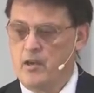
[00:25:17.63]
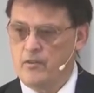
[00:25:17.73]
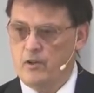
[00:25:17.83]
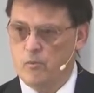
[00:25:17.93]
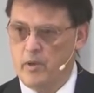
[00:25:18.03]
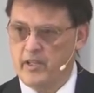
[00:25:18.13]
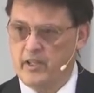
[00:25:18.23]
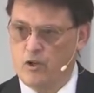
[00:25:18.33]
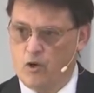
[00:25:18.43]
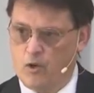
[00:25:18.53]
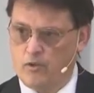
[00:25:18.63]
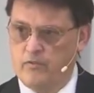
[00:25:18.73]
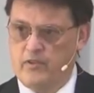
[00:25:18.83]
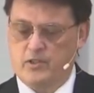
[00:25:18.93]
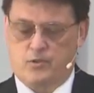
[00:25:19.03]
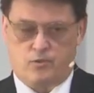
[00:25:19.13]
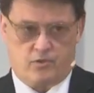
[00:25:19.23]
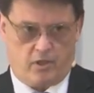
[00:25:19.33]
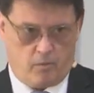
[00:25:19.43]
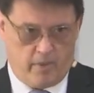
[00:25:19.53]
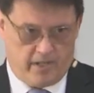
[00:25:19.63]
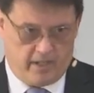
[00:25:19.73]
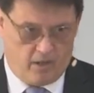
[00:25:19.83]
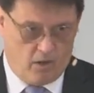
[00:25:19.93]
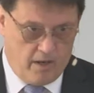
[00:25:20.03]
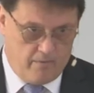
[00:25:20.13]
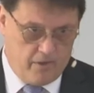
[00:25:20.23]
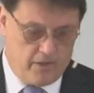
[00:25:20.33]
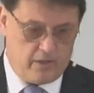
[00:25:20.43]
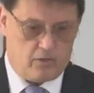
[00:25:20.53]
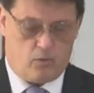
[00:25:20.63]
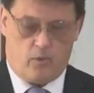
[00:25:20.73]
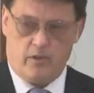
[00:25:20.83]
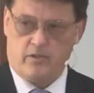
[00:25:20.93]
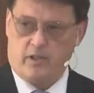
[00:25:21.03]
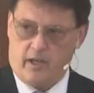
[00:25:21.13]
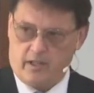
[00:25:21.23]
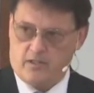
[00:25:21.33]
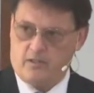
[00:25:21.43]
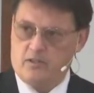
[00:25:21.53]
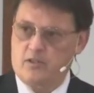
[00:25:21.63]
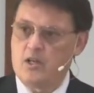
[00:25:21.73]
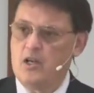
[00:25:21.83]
They are making all the vessels, they are making everything according to Exodus,